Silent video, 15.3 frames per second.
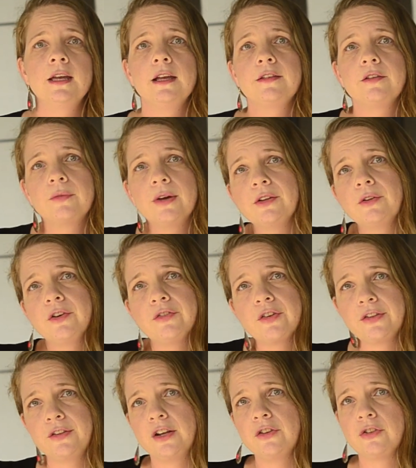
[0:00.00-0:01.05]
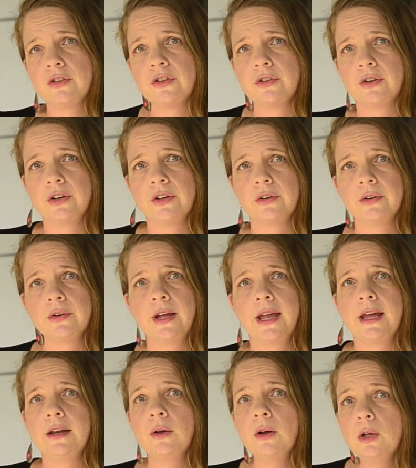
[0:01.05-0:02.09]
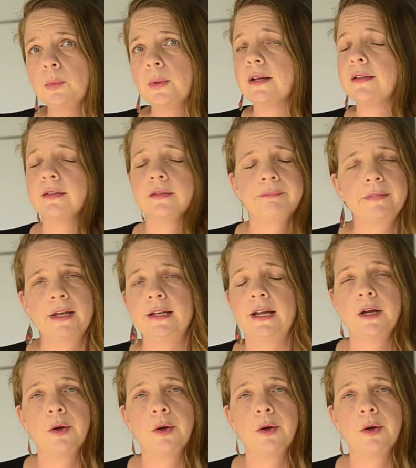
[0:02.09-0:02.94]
It's a great conversation starter and always an